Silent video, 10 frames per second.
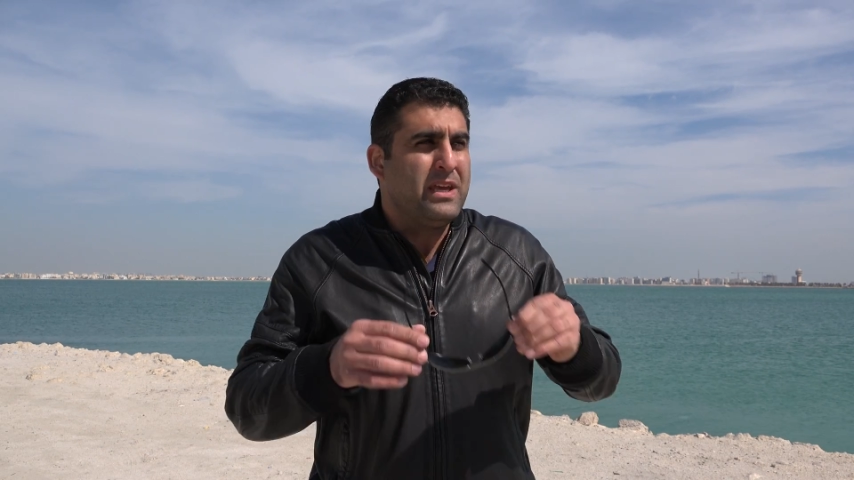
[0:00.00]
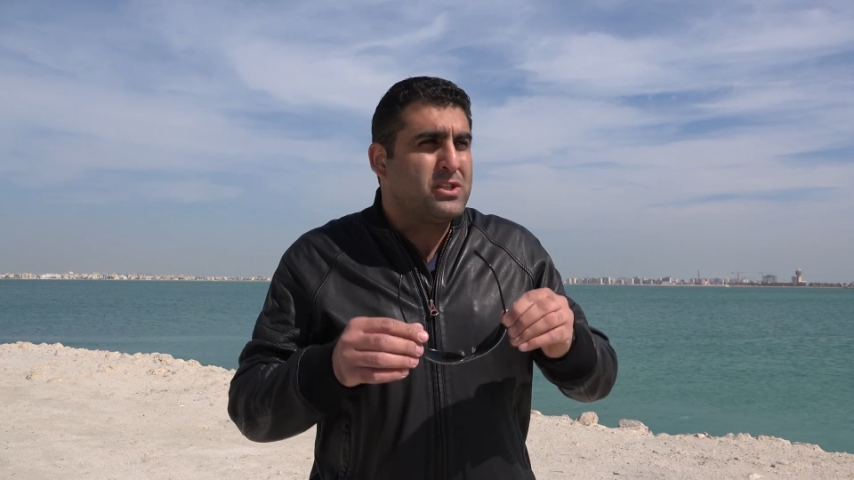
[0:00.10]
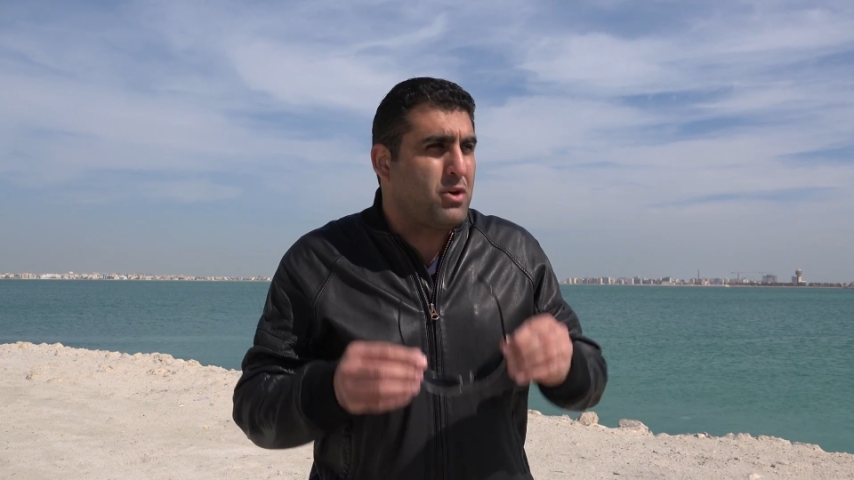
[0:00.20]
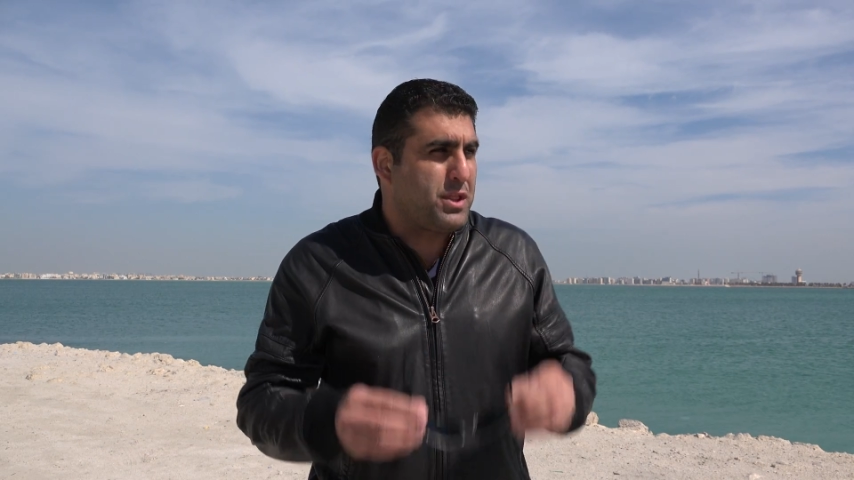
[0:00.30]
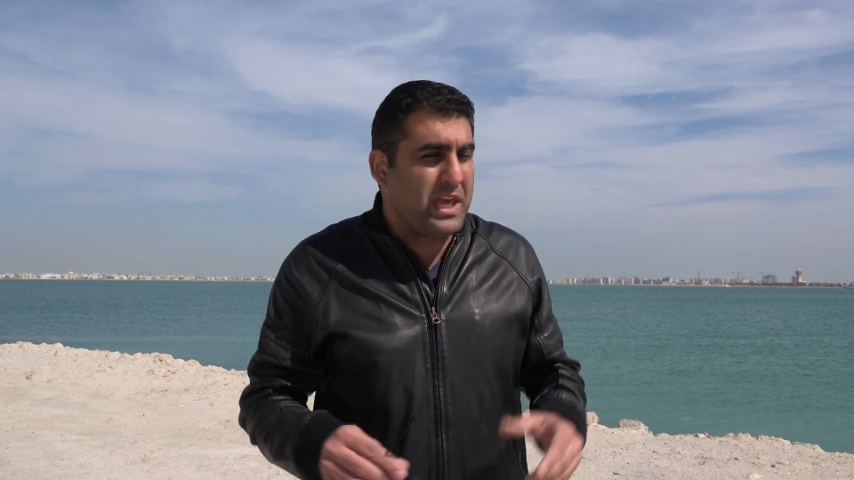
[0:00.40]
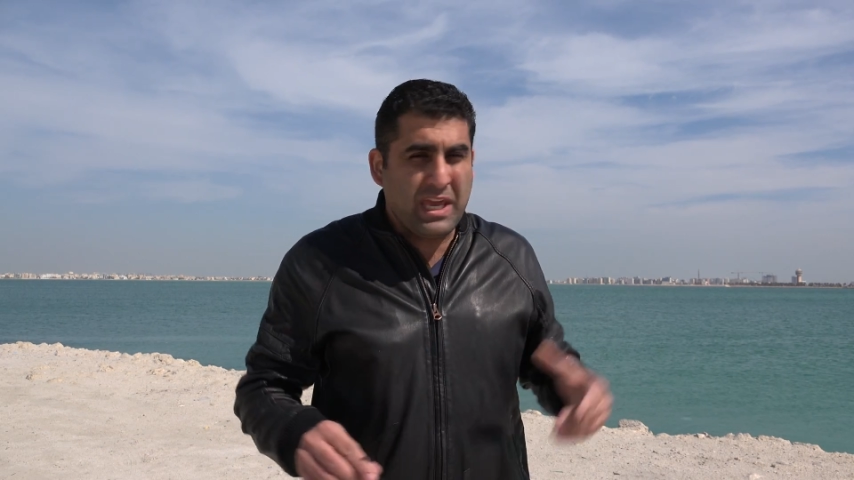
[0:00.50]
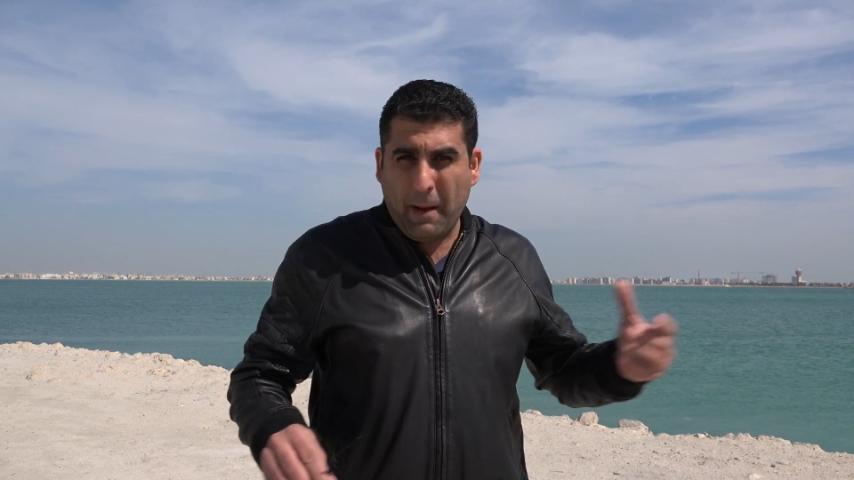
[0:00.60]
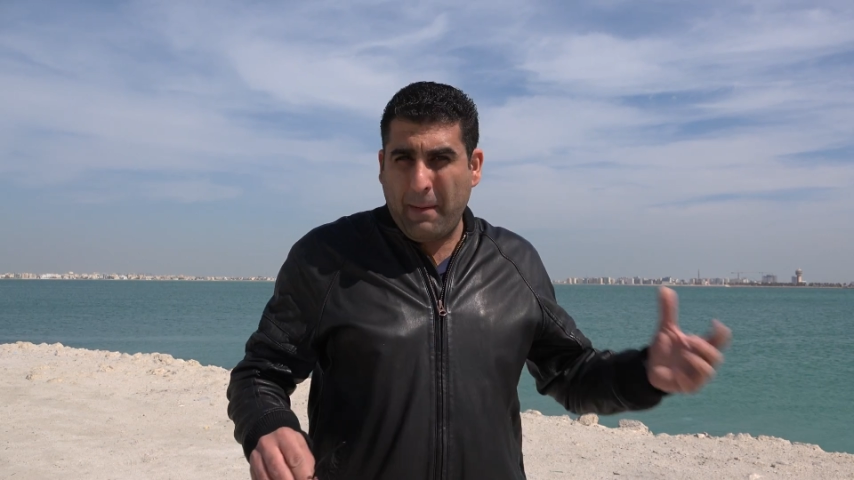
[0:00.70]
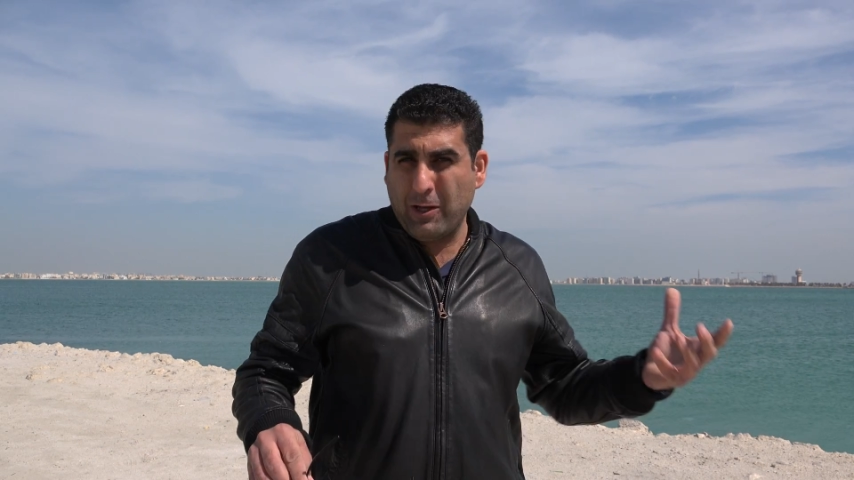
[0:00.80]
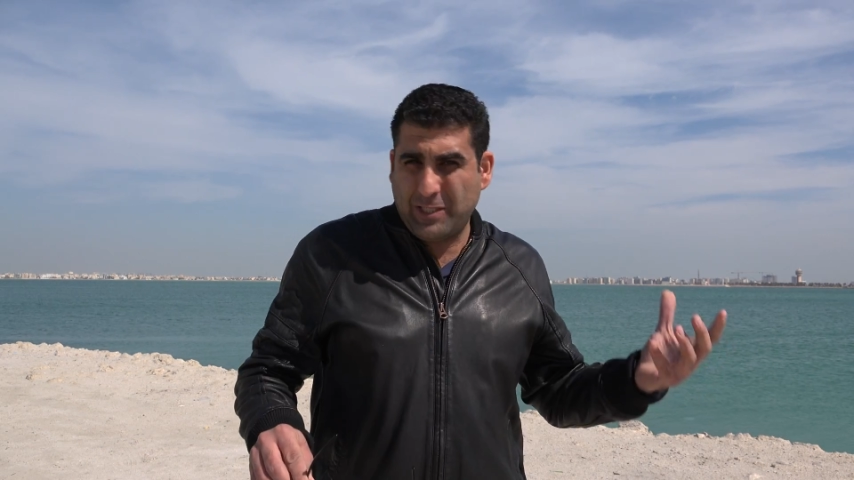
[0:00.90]
So think
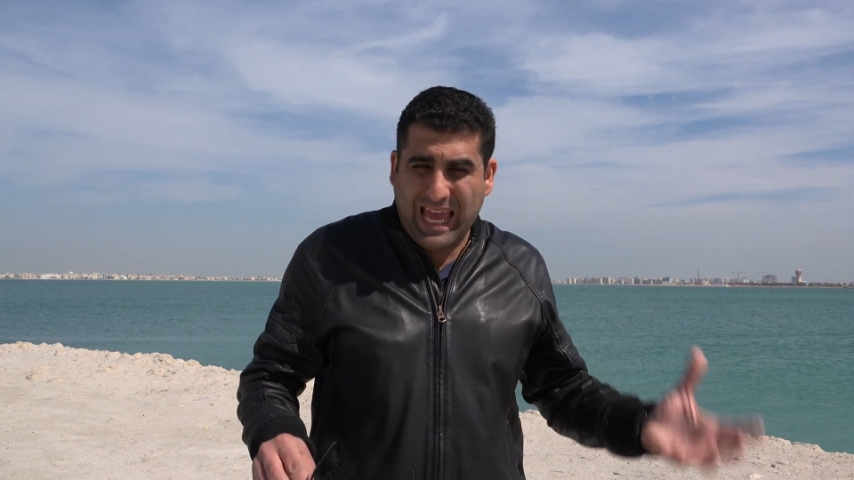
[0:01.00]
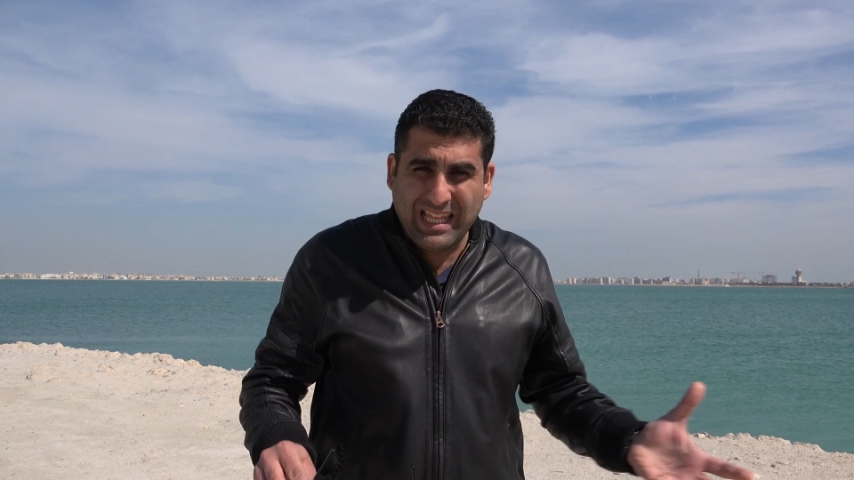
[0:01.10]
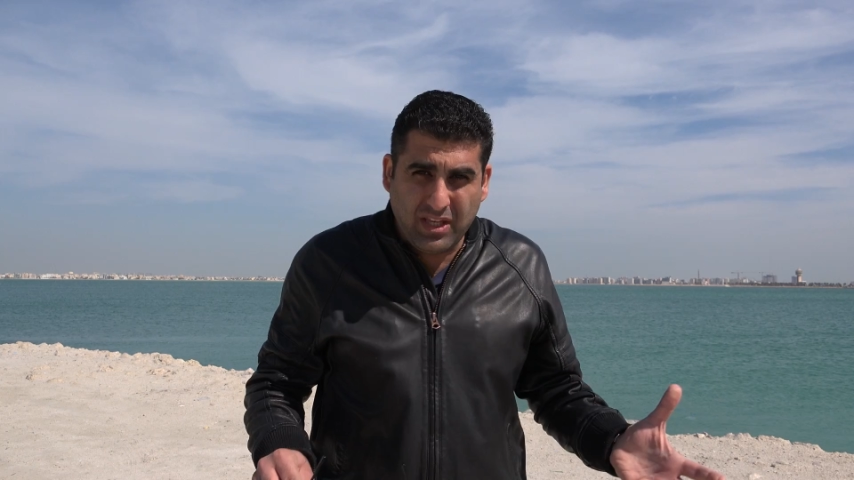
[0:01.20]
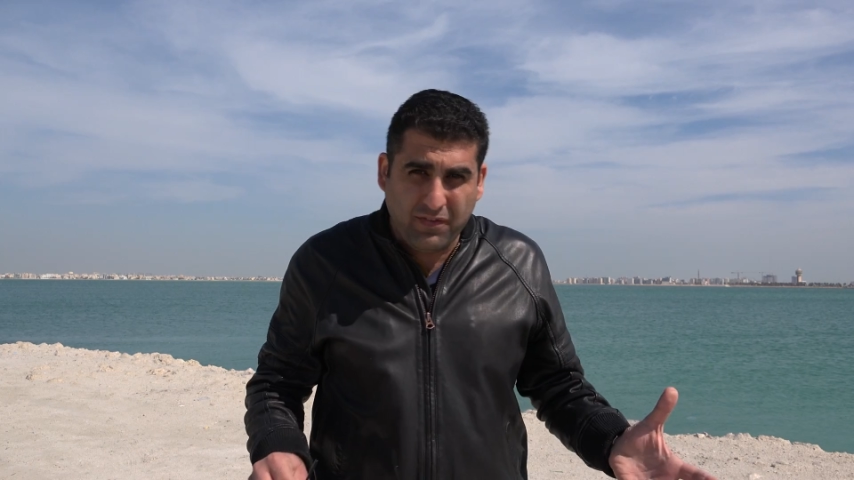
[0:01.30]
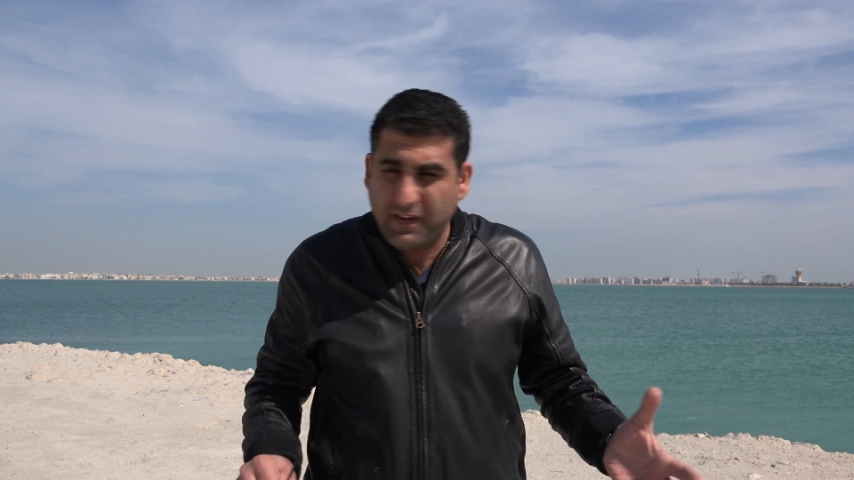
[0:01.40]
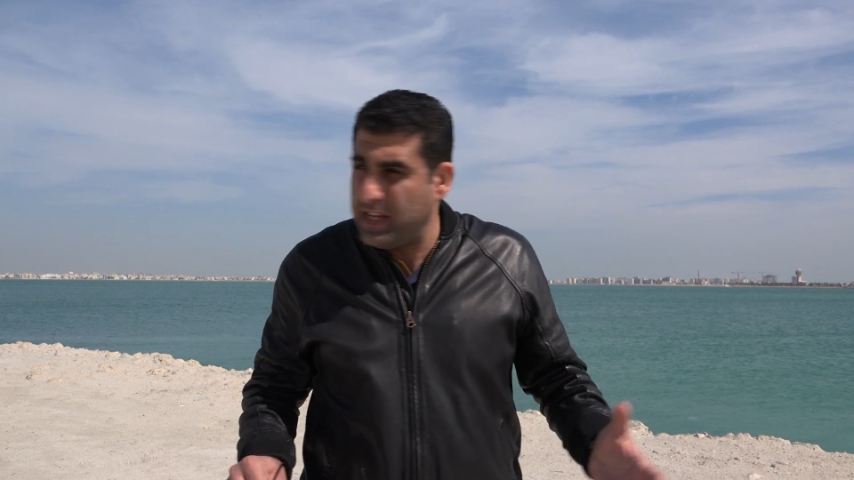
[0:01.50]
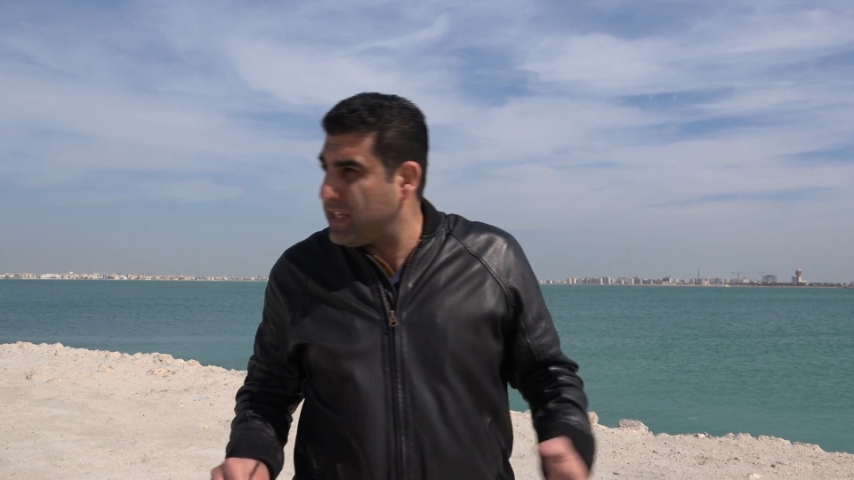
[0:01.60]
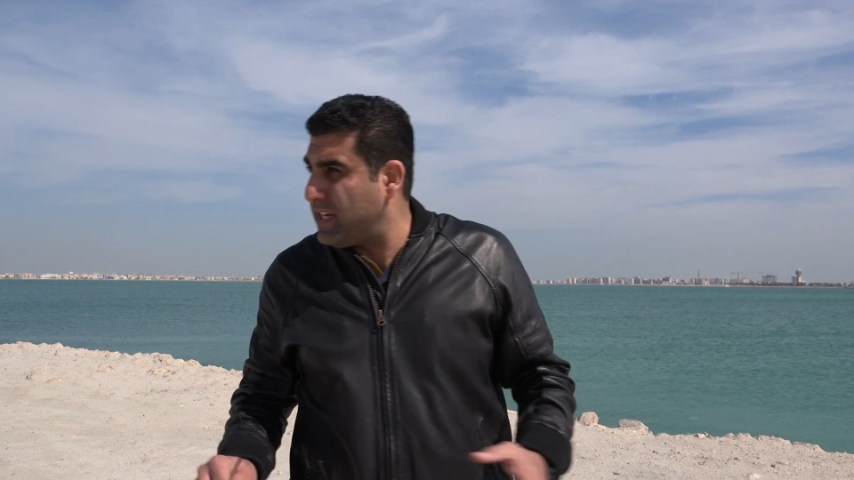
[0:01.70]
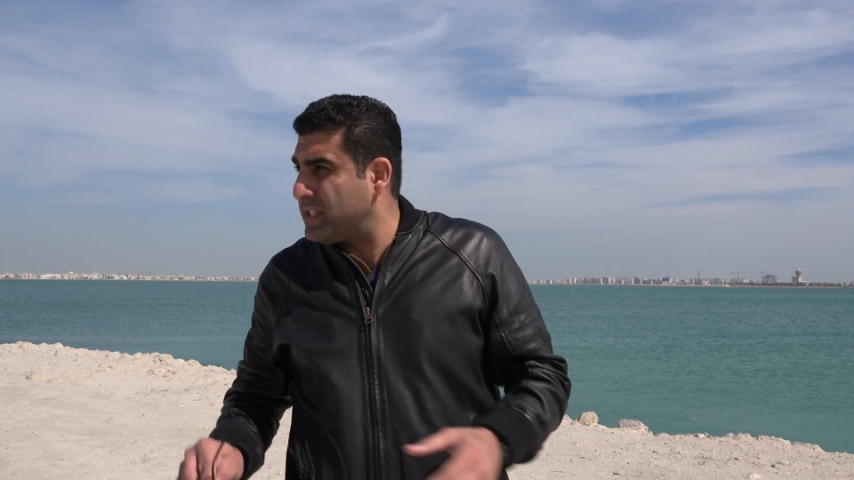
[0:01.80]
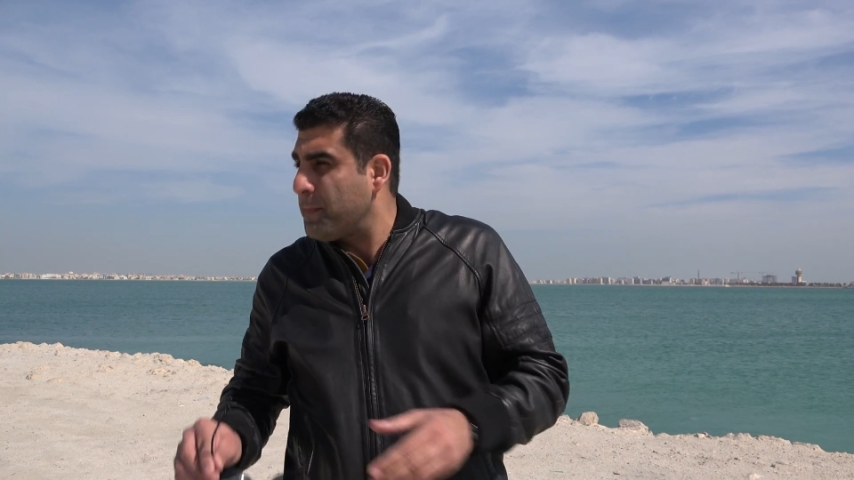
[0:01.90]
about ND
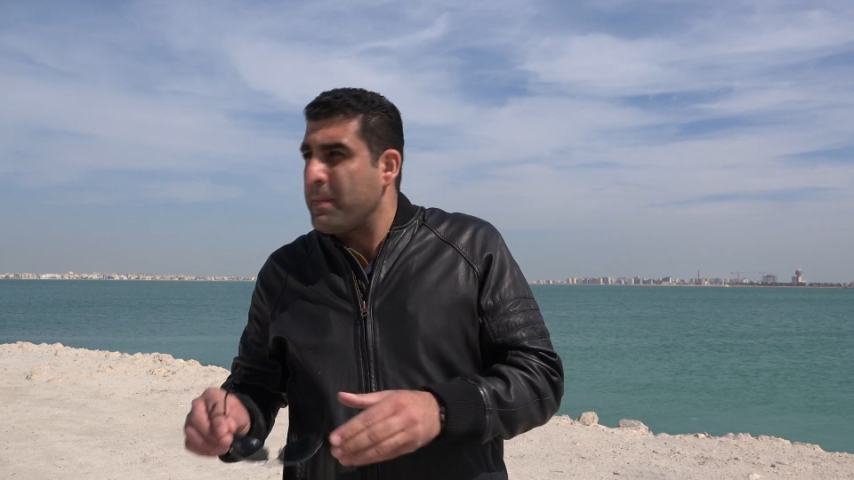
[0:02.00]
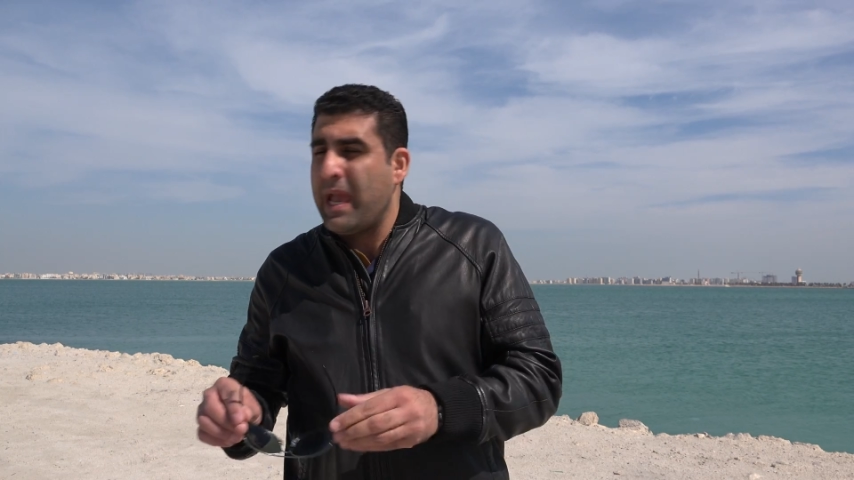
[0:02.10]
filters